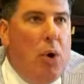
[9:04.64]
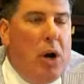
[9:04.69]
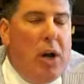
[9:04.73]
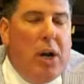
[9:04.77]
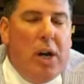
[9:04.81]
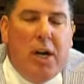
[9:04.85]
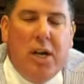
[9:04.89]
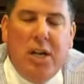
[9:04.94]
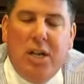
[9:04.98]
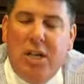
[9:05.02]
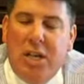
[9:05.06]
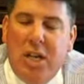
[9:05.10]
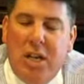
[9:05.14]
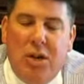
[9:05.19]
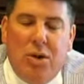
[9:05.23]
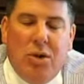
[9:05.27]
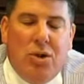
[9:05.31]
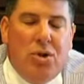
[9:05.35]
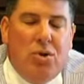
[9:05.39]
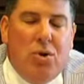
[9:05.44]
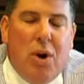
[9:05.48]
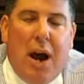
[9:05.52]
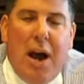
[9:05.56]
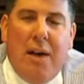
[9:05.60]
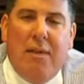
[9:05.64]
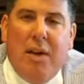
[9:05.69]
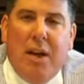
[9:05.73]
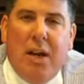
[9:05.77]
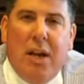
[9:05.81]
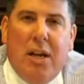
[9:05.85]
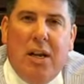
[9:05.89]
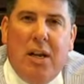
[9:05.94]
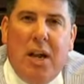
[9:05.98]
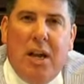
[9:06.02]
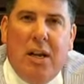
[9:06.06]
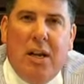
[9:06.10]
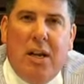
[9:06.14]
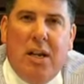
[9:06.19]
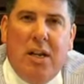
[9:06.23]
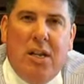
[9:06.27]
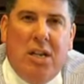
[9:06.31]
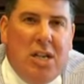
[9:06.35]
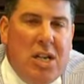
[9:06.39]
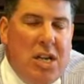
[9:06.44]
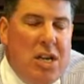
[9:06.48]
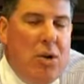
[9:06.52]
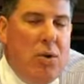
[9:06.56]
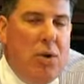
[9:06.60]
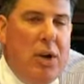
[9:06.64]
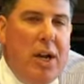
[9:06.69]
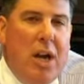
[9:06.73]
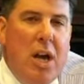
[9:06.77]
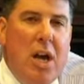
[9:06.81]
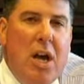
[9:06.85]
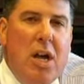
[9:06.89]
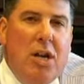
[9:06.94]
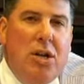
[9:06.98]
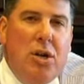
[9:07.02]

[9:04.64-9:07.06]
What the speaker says: we're going to continue striving and continuing